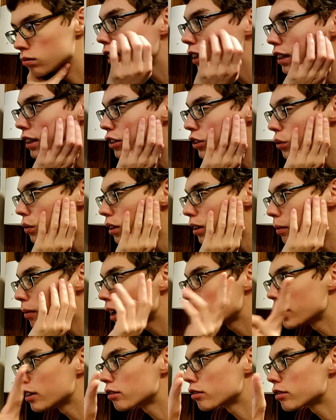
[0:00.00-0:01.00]
In doing
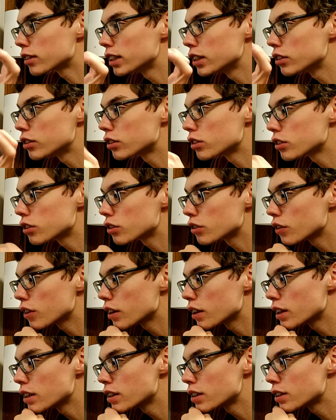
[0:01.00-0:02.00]
my research for
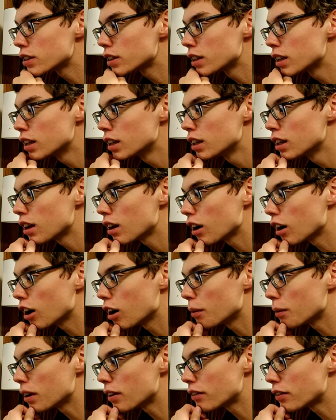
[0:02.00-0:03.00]
this,
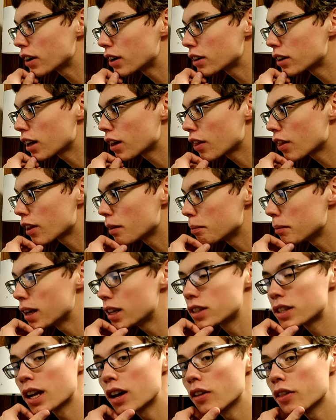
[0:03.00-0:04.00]
um, I found out that
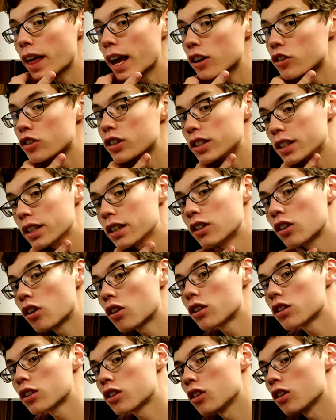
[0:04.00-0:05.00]
Men's Health actually did an
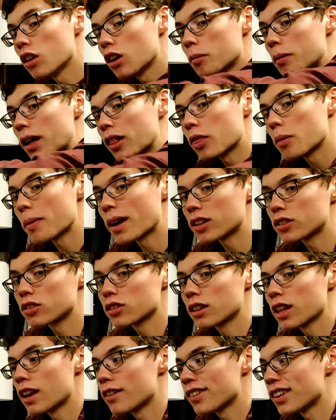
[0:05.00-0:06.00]
article about The
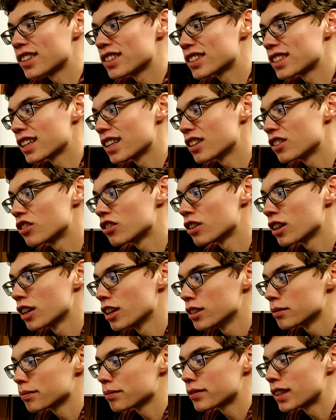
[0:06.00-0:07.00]
Bachelor live on stage.
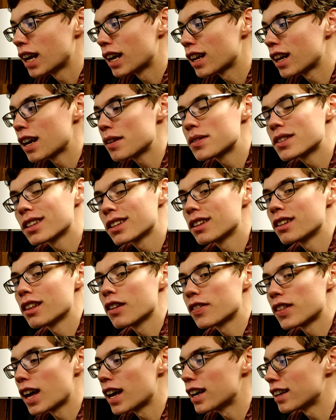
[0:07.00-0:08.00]
And I absolutely
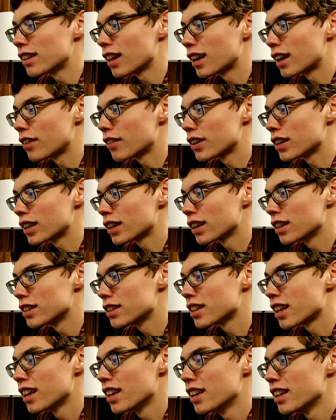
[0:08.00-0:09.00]
love the headline of it,
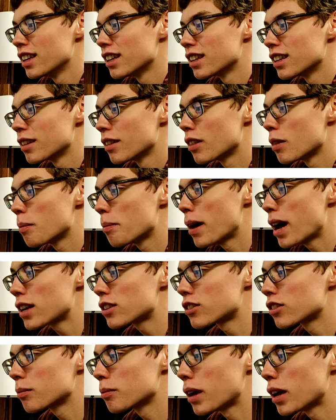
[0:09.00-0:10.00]
because The
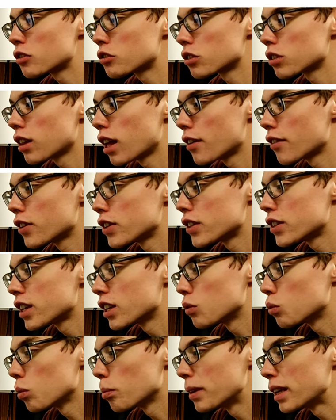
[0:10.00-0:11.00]
Bachelor, Bachelor Live on
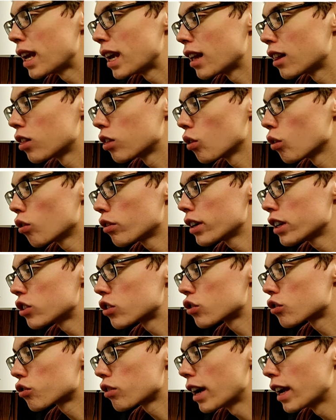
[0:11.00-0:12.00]
Stage will be a glorious
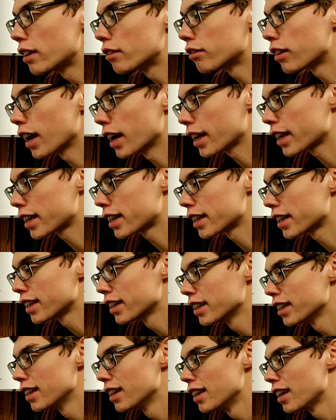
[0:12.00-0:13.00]
train wreck,
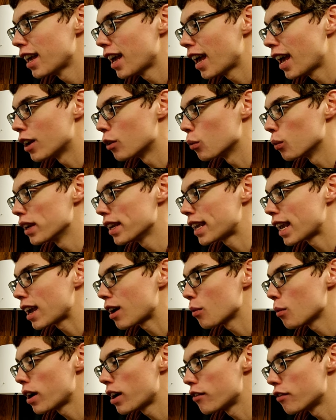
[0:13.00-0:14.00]
and we
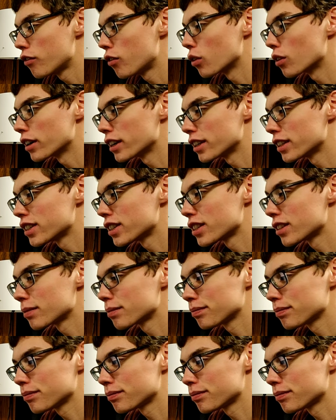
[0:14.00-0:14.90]
can't wait for it.